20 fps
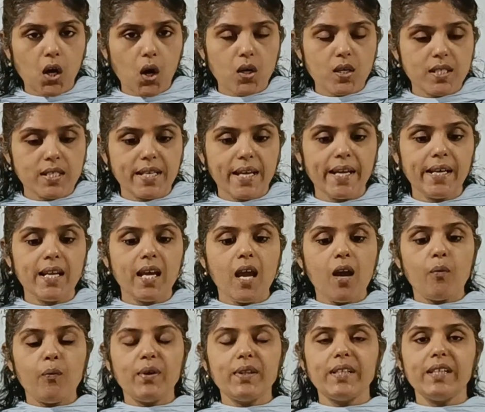
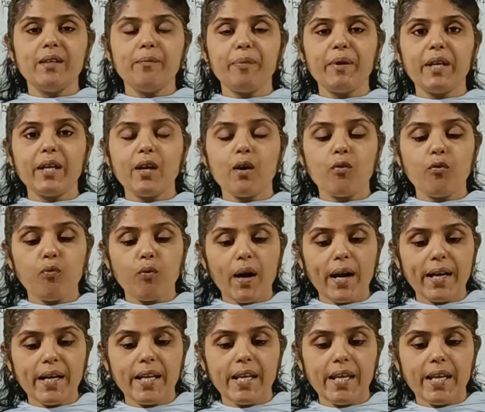consulate within period of
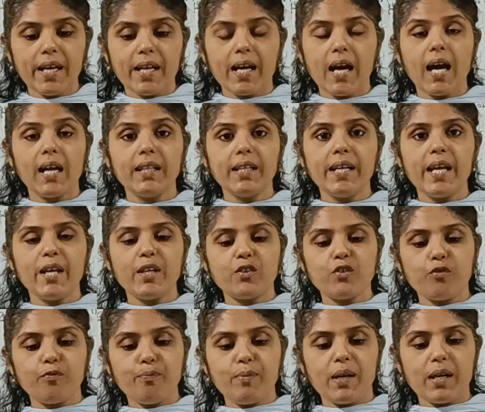1 year at the
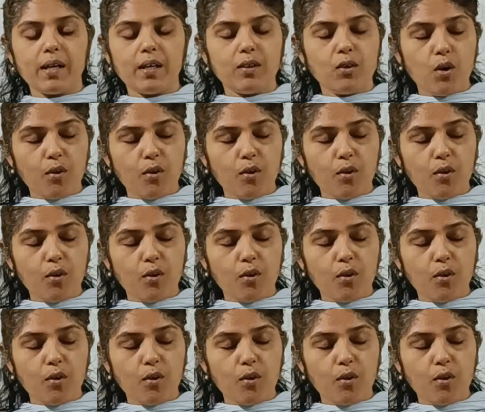date of birth,